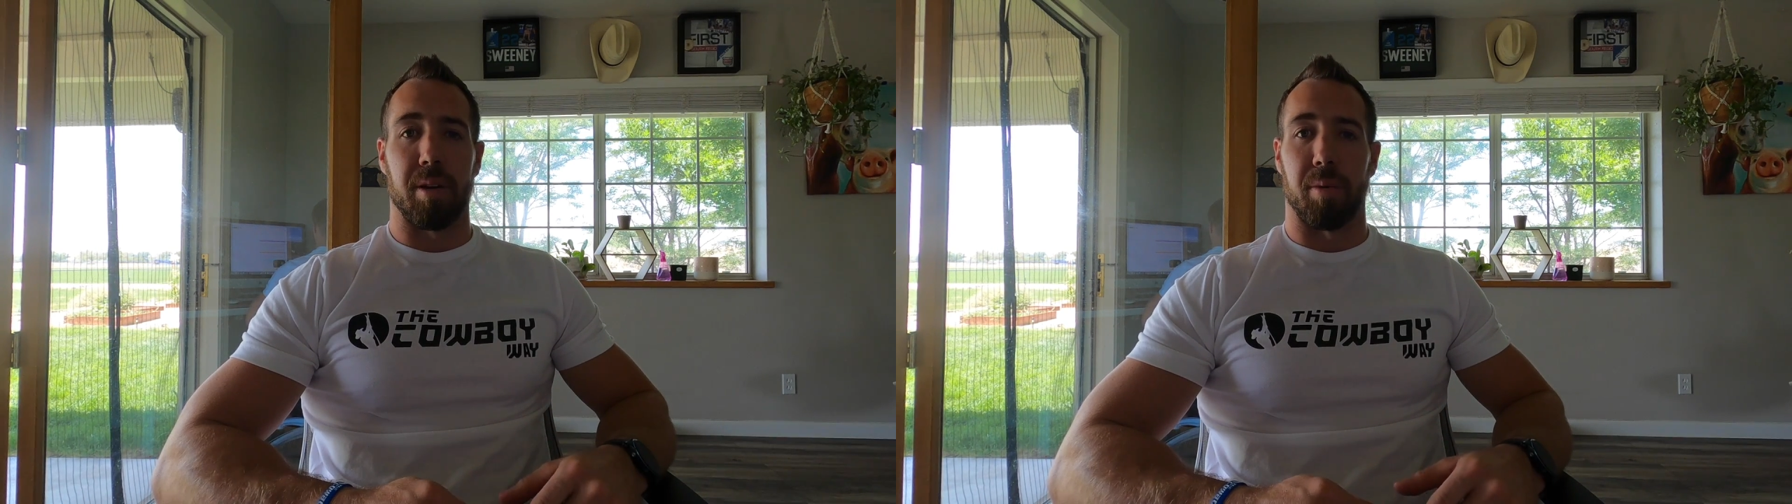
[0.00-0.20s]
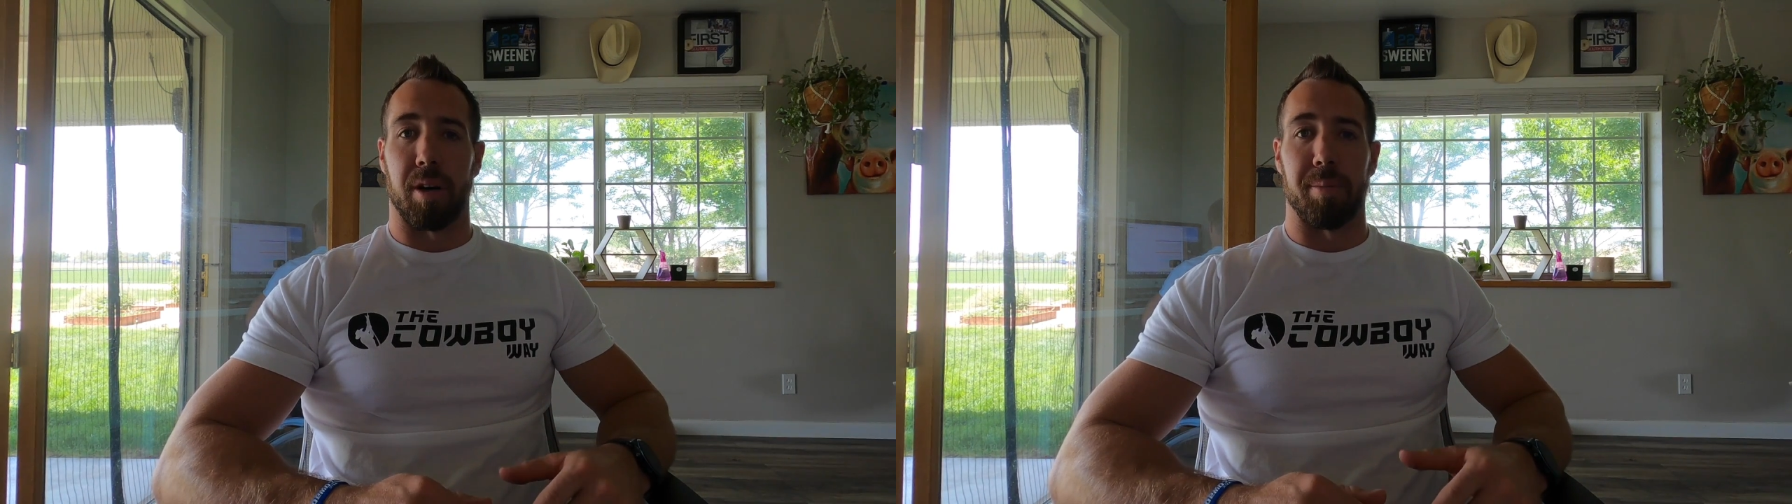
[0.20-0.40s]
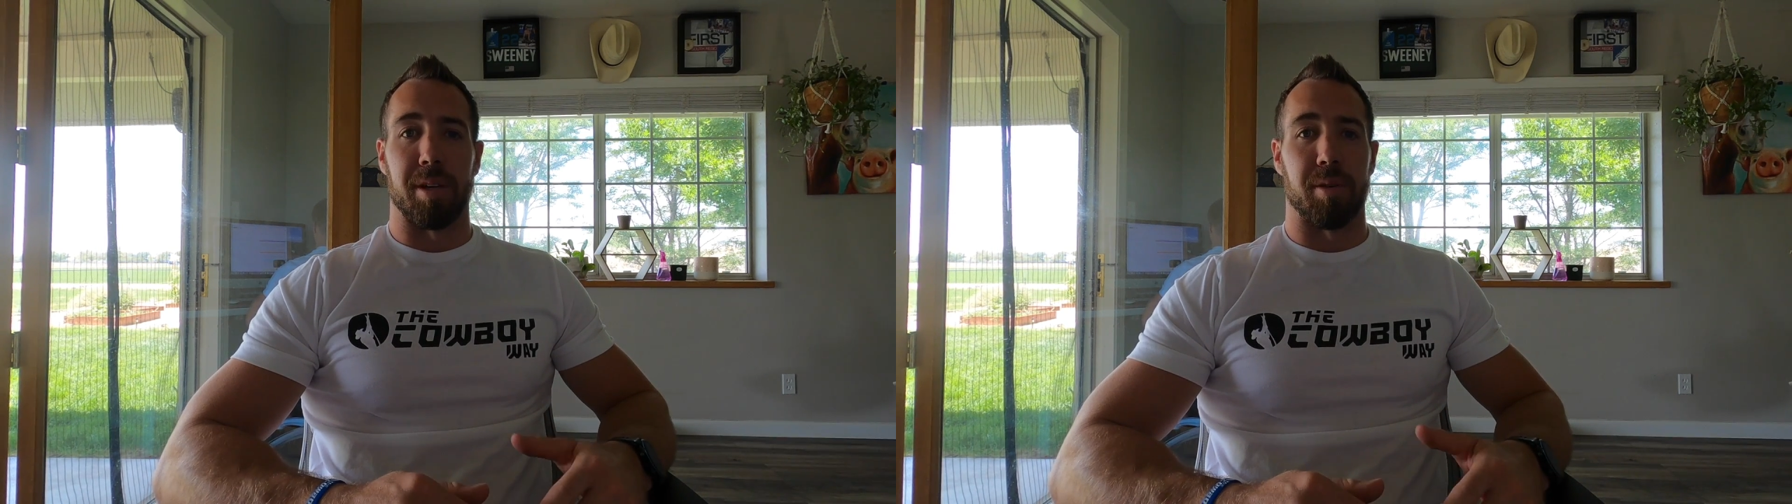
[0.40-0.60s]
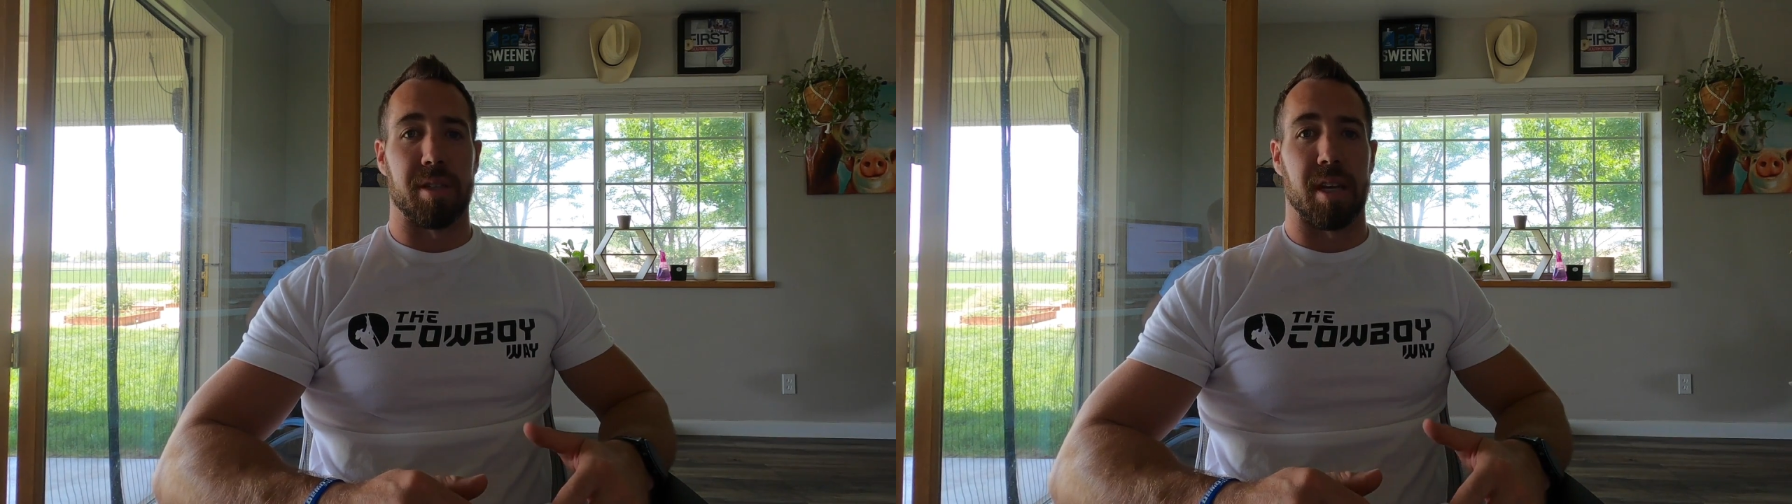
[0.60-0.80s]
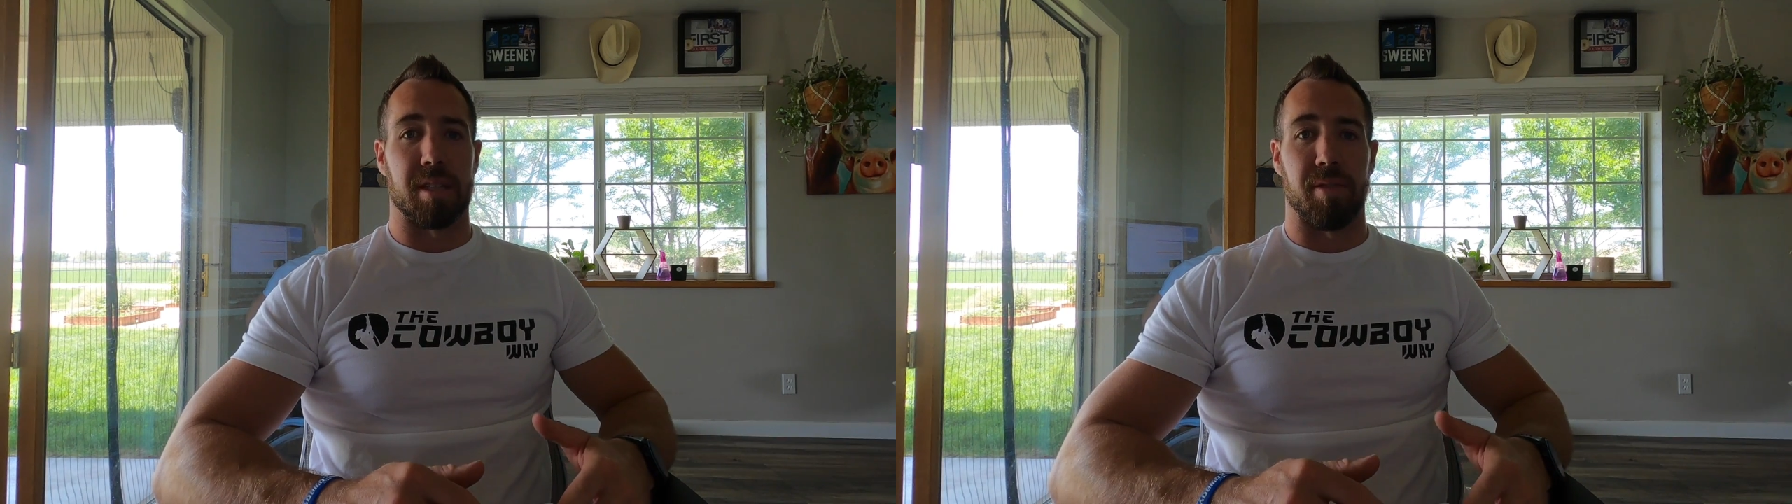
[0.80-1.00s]
We're going to be doing
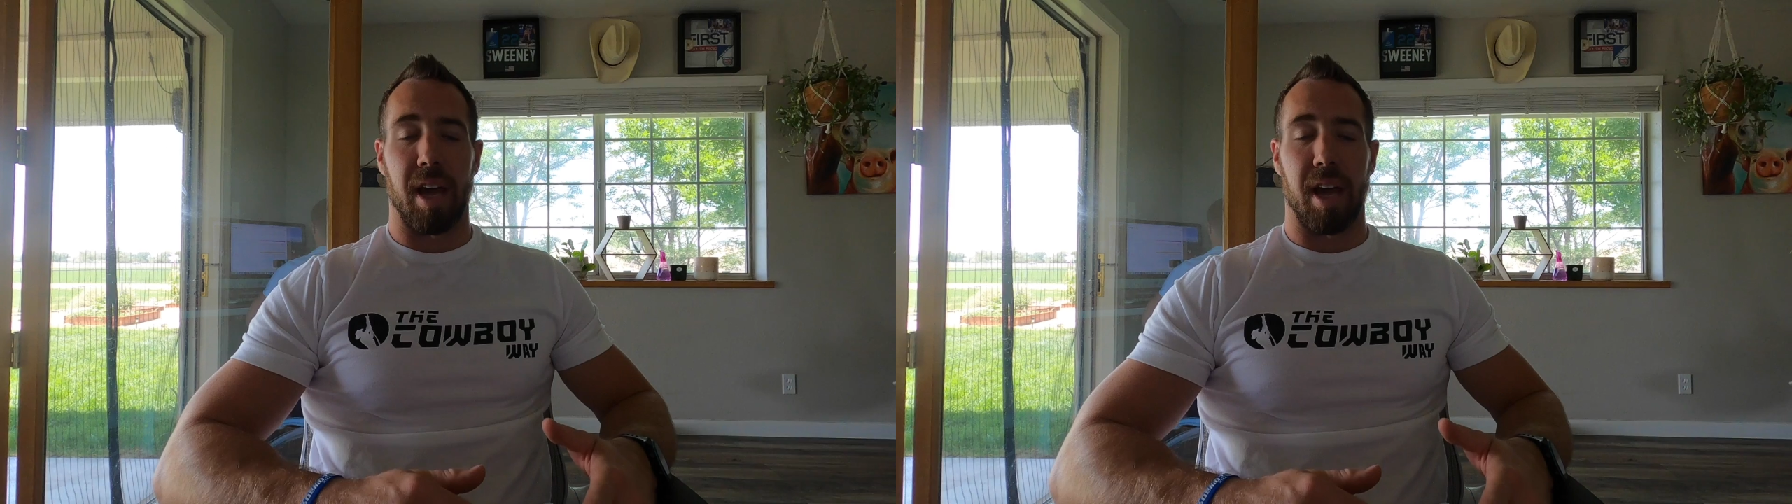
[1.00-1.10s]
sets of